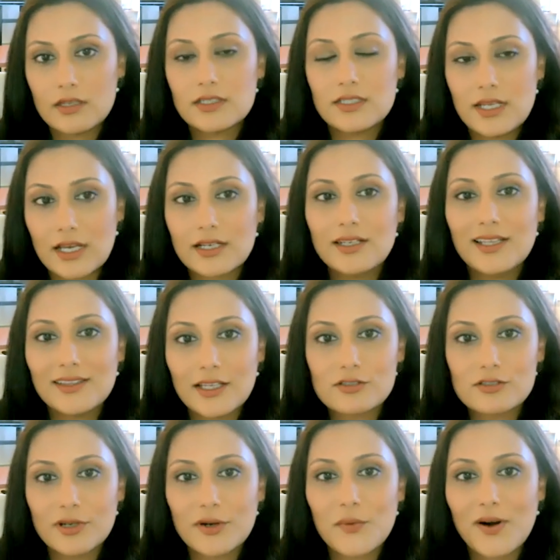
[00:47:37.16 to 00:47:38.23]
technique
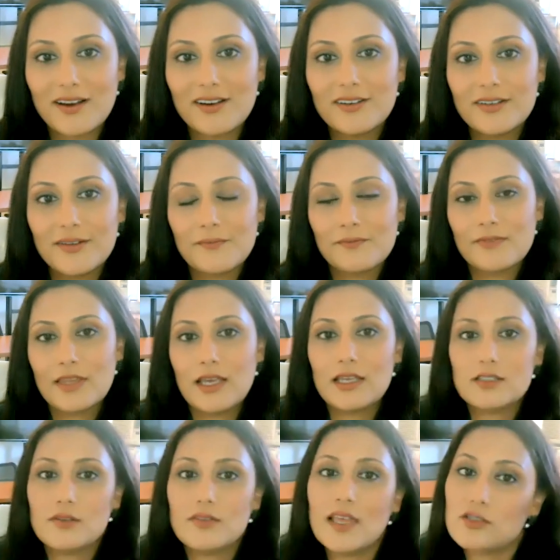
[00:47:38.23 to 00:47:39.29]
that's required. And
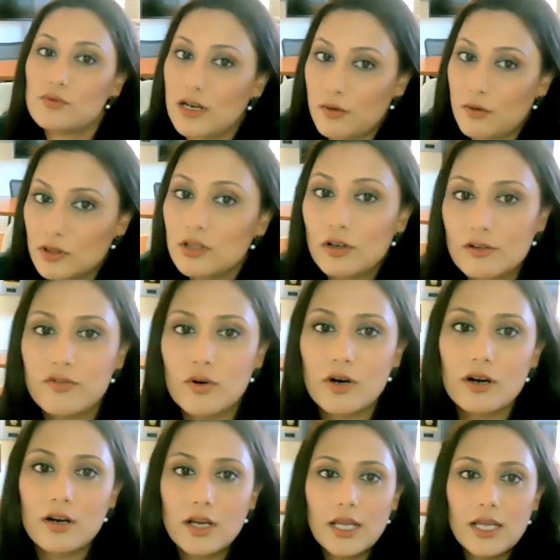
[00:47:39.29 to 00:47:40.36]
so that's what I would look
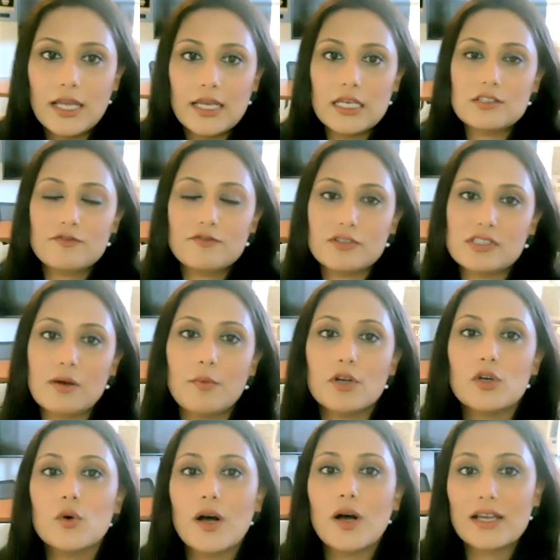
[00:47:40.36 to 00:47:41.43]
for, is for someone
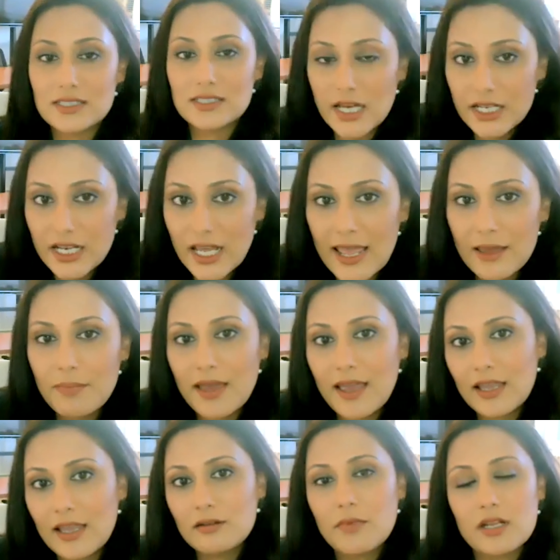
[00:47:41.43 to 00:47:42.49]
who has done a
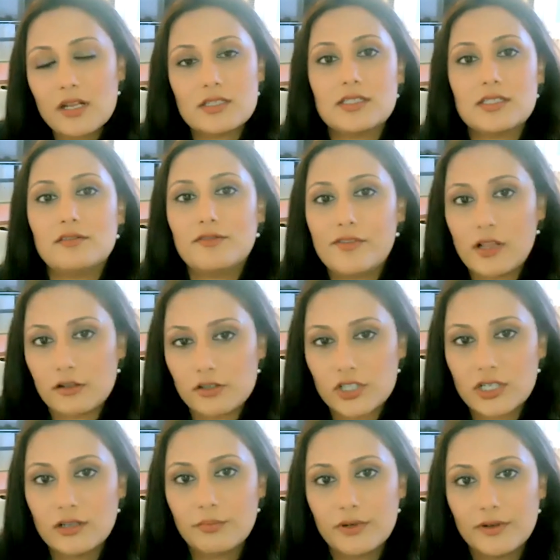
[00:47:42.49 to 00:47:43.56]
pain medicine
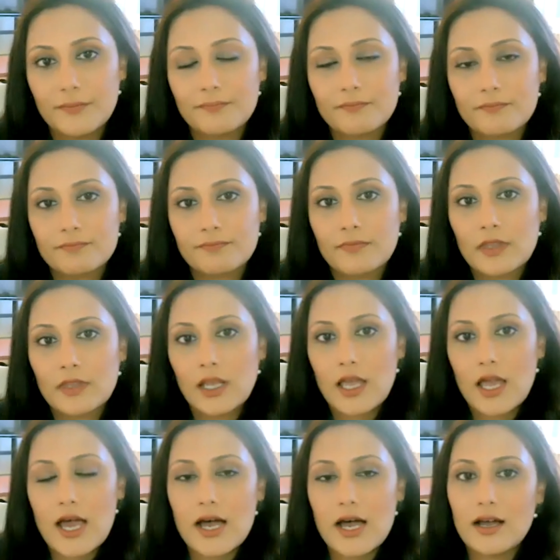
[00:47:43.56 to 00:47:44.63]
fellowship
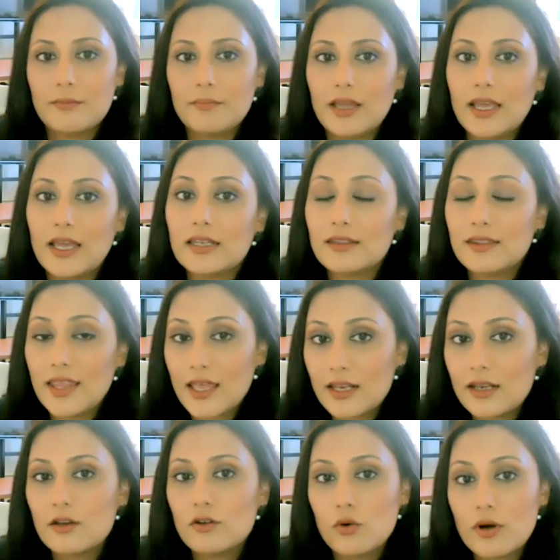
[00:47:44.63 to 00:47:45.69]
and
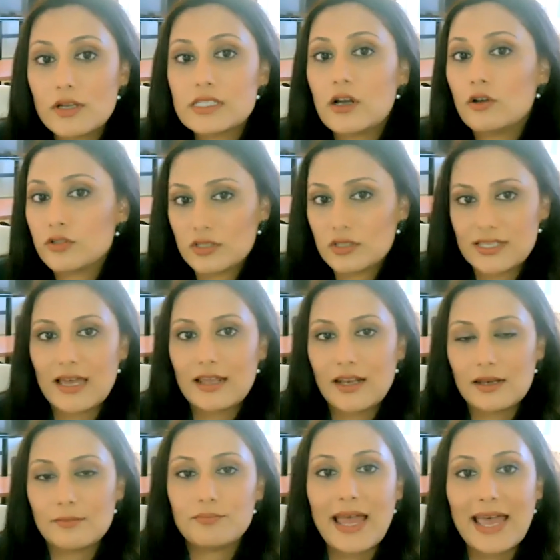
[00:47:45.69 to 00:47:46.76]
then who has also sat
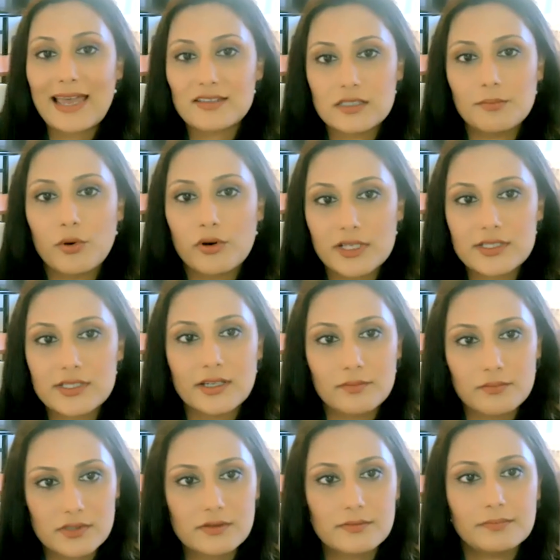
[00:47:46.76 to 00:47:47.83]
and passed the board
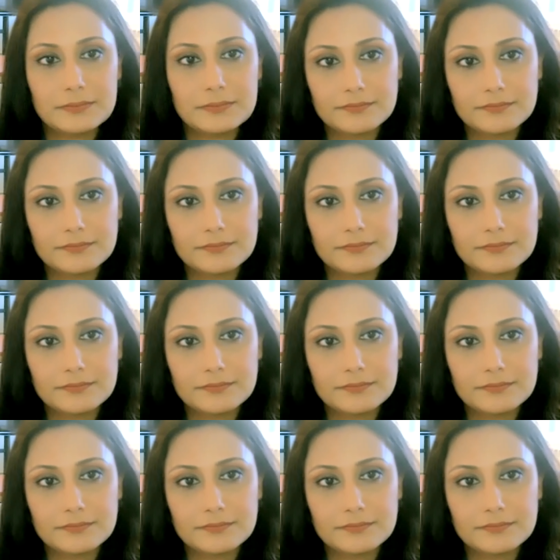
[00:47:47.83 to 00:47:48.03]
exams.